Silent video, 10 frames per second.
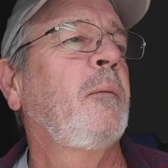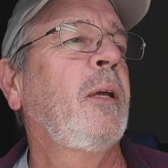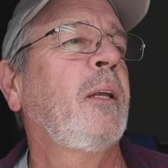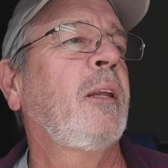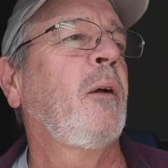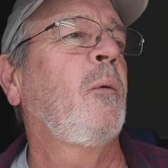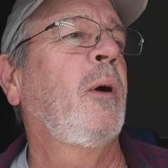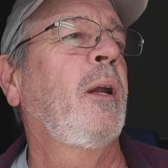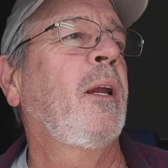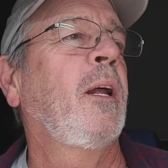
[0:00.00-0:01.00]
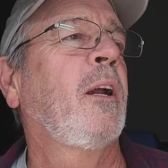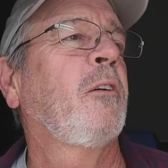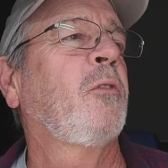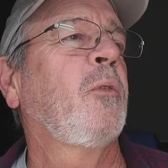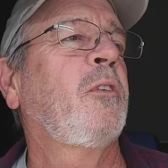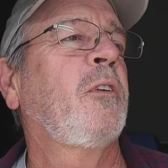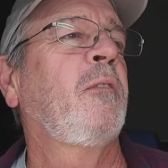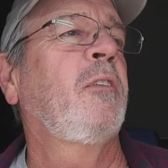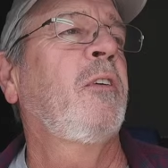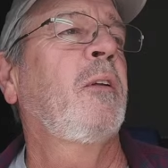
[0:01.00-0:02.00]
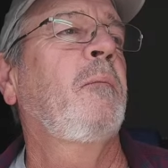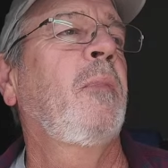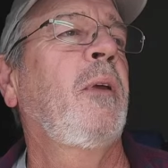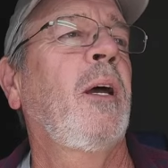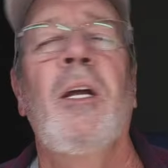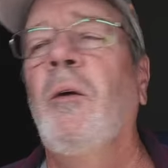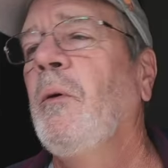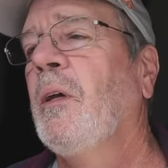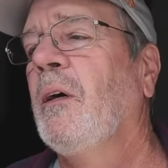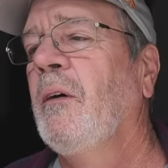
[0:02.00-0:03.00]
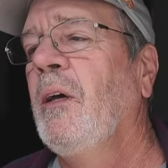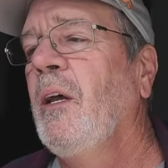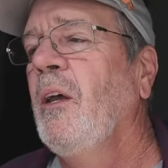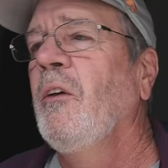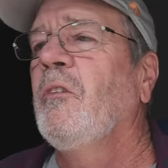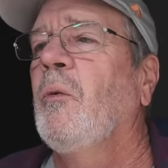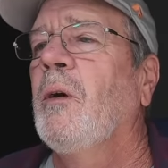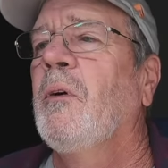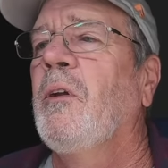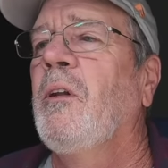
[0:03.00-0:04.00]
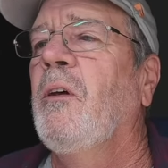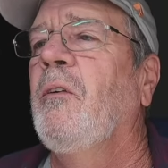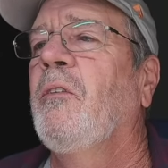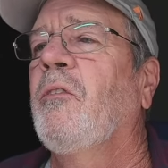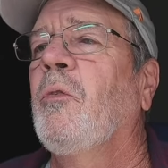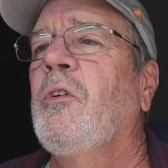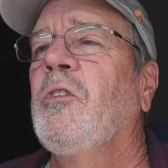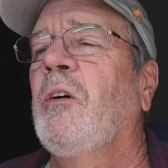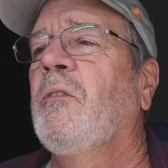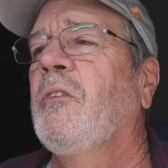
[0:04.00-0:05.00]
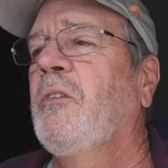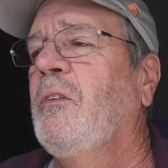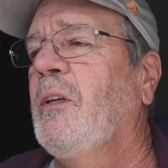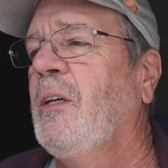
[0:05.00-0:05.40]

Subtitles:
Let me get that ready and then I'll switch over to them. Yeah, here we go. So what I'm going to do is switch over to